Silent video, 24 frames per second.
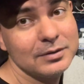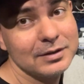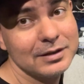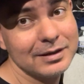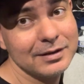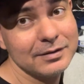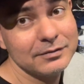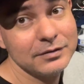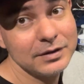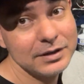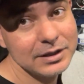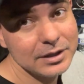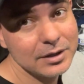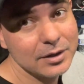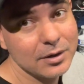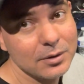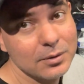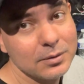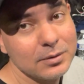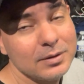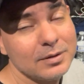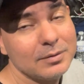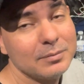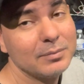a
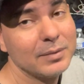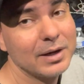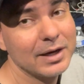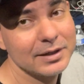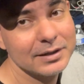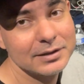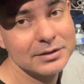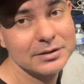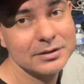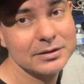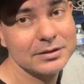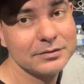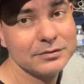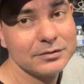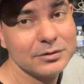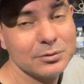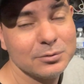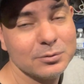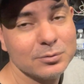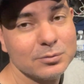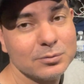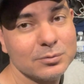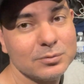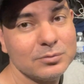video monitor if
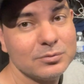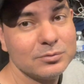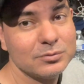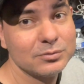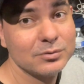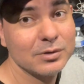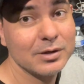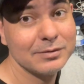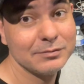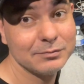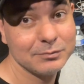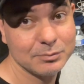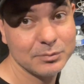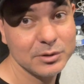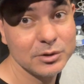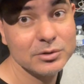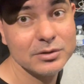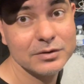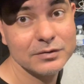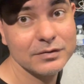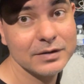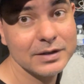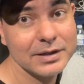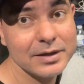you run
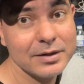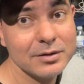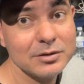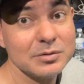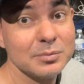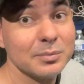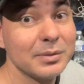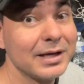music videos,